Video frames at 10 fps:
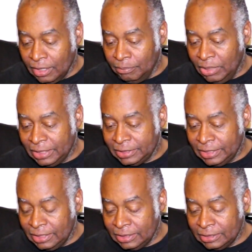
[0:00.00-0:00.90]
But
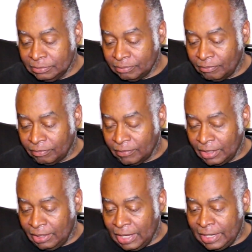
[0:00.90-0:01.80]

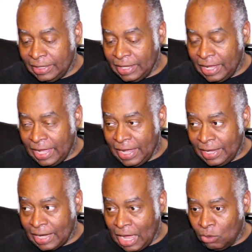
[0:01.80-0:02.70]

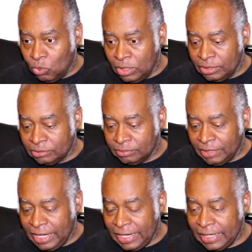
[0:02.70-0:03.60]
and I was
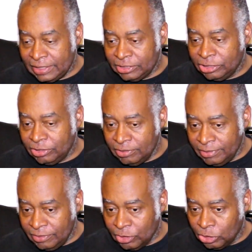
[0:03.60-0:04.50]
getting it
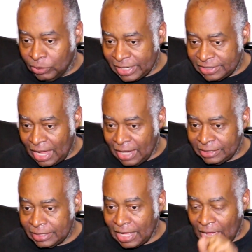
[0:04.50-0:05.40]
the correct
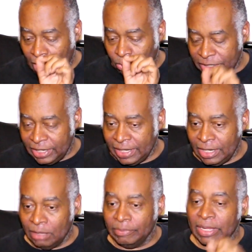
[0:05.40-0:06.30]
sizing. I would dig it
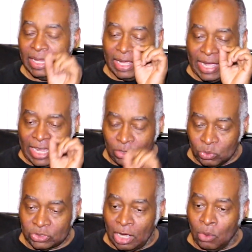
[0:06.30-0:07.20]
up, and it
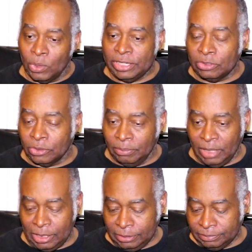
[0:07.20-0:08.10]
was always on the
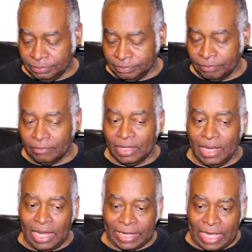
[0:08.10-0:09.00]
button.
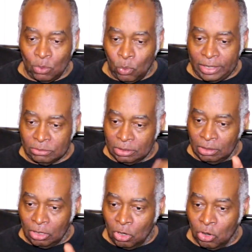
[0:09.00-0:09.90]
I got one that was a
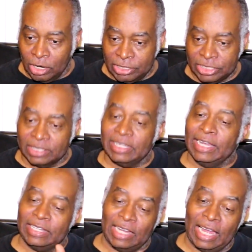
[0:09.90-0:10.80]
little large,
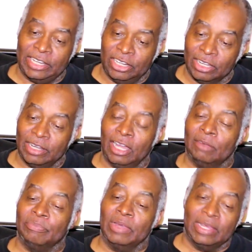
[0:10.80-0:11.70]
and I dug it
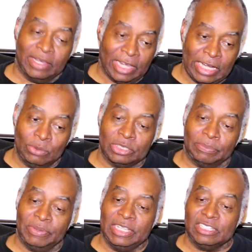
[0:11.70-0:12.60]
up, and it was
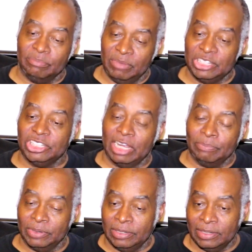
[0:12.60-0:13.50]
a piece of
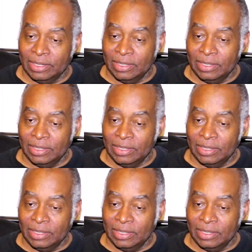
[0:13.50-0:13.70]
misshapen